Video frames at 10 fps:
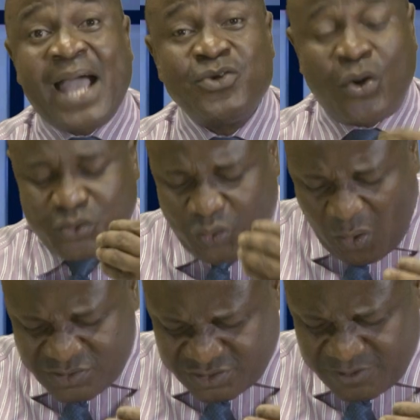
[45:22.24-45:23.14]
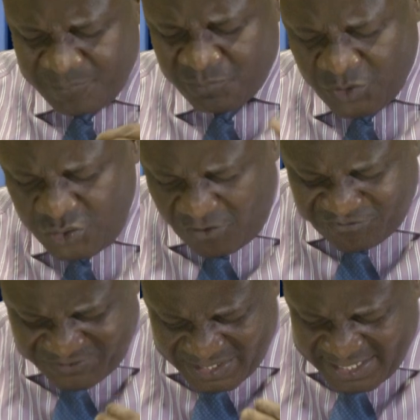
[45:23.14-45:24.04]
your thoughts, your
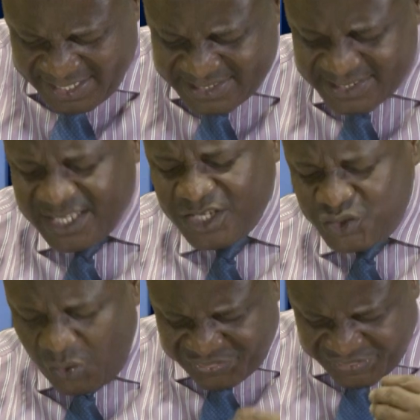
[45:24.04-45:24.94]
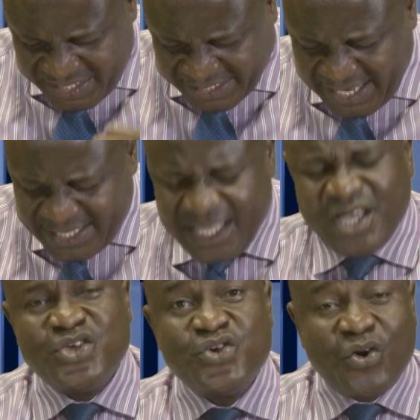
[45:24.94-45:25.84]
feelings, your thinking,
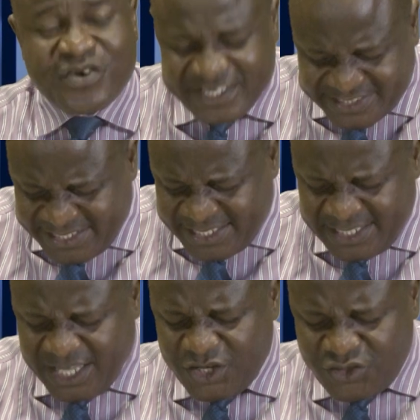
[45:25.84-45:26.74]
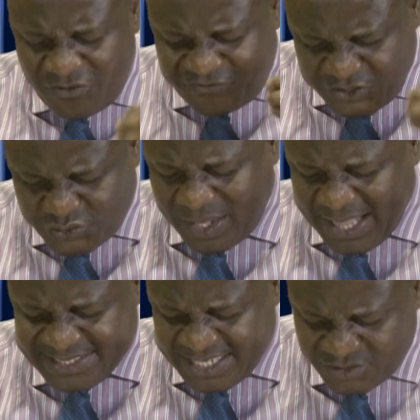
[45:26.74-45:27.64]
your reasoning, your
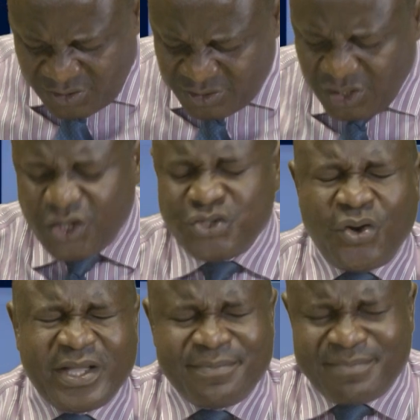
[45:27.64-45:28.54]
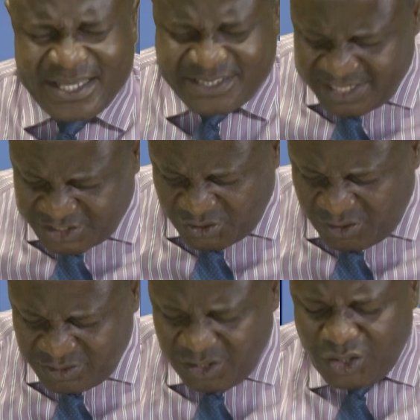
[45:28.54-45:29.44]
visualization, your
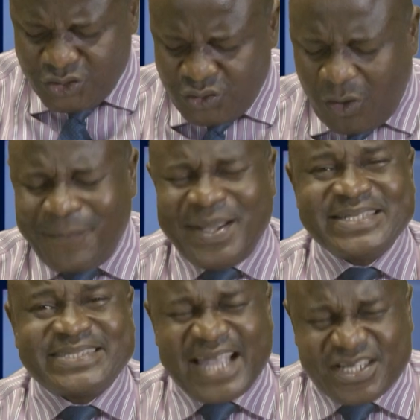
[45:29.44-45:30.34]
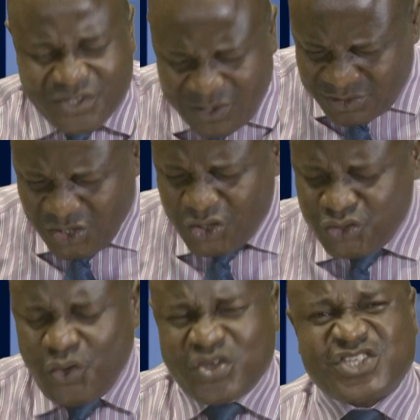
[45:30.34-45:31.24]
imagination, your meditation,
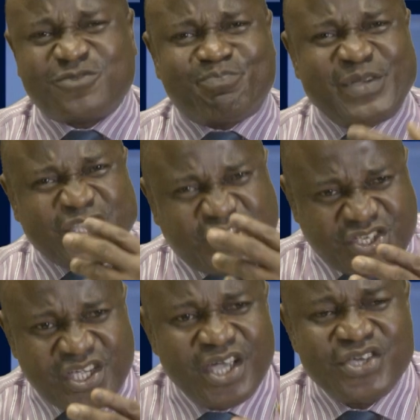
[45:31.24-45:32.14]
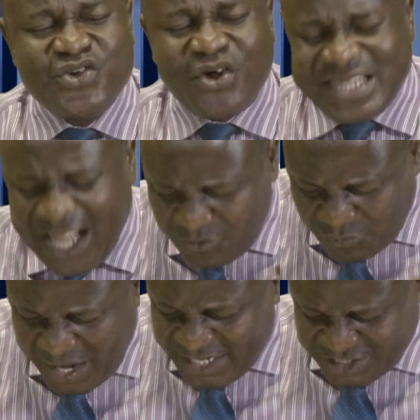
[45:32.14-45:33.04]
your speech, your
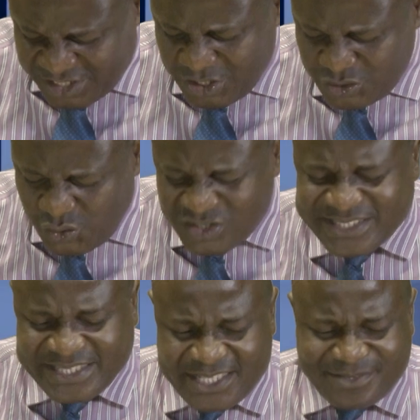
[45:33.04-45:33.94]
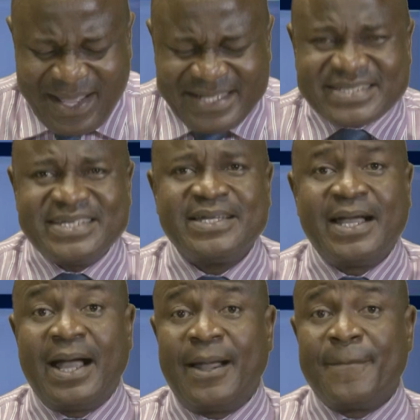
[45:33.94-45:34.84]
language, your statement.
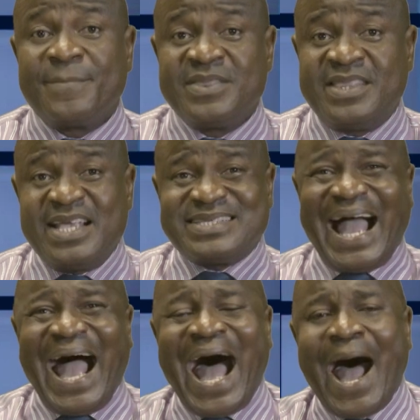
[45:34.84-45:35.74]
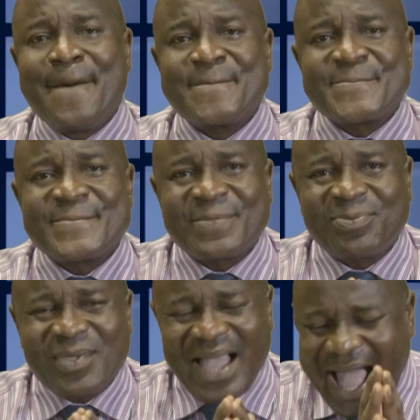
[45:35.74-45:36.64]
These are
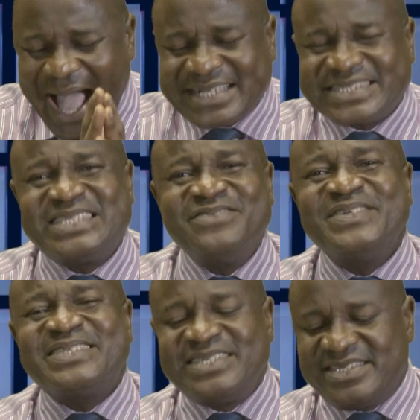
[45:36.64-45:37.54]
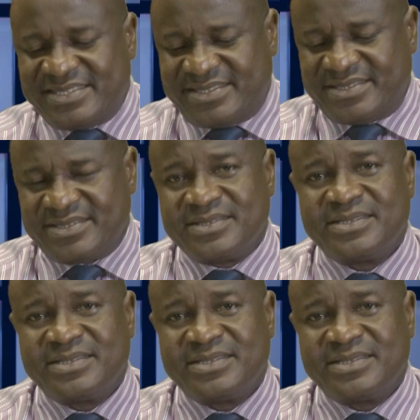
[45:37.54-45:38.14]
activities